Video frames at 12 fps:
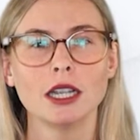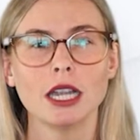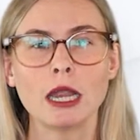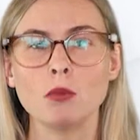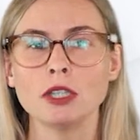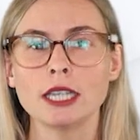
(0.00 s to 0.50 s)

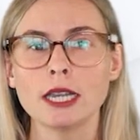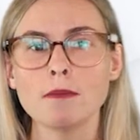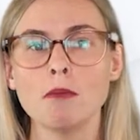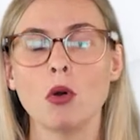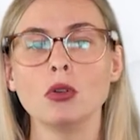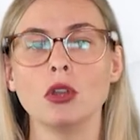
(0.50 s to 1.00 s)
it would seem
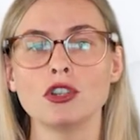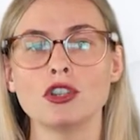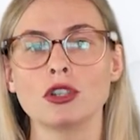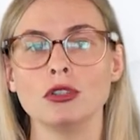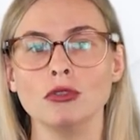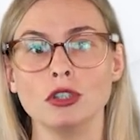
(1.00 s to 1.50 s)
more
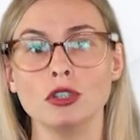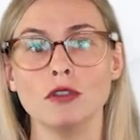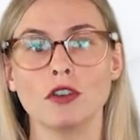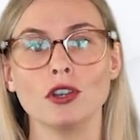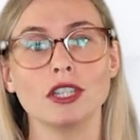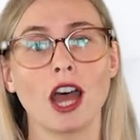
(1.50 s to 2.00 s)
logical to
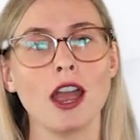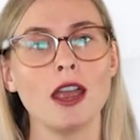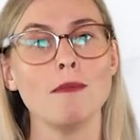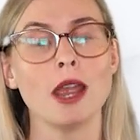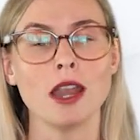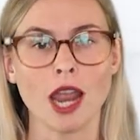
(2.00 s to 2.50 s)
devote
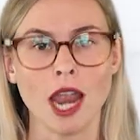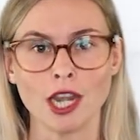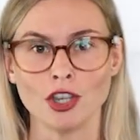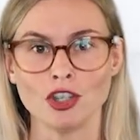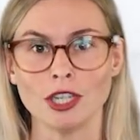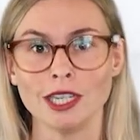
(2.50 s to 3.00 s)
time and
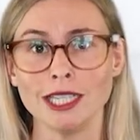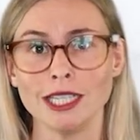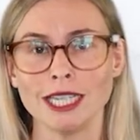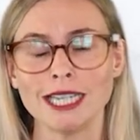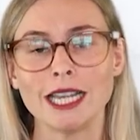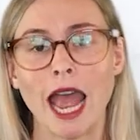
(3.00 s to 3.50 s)
energy
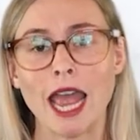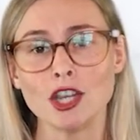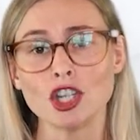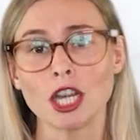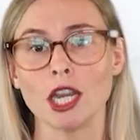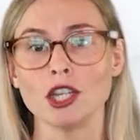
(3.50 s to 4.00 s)
into
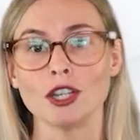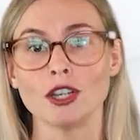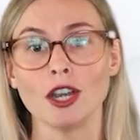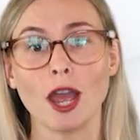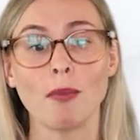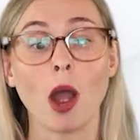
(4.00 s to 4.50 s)

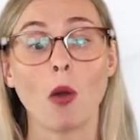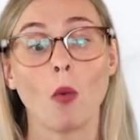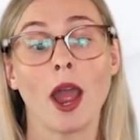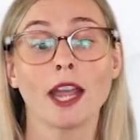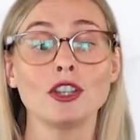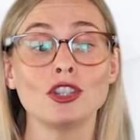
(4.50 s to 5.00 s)
education about
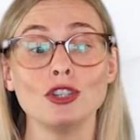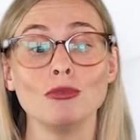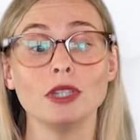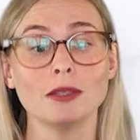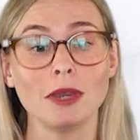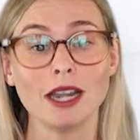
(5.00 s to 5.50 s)
where
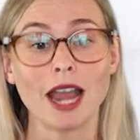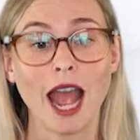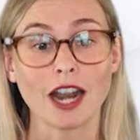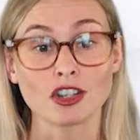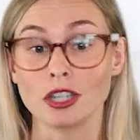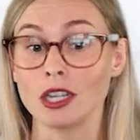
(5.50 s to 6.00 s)
consumers' meat
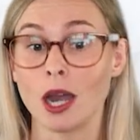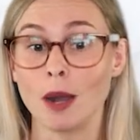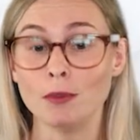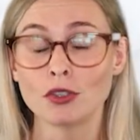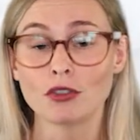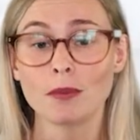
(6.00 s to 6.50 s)
actually
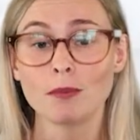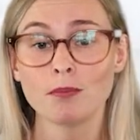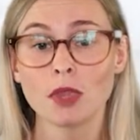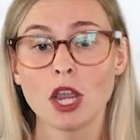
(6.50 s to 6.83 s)
comes from,